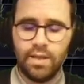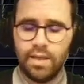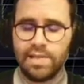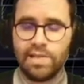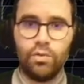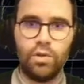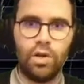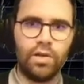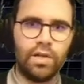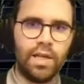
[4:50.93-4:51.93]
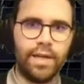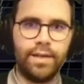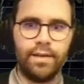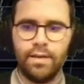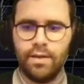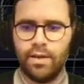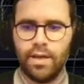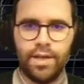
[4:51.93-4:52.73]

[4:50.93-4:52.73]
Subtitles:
It's no longer like an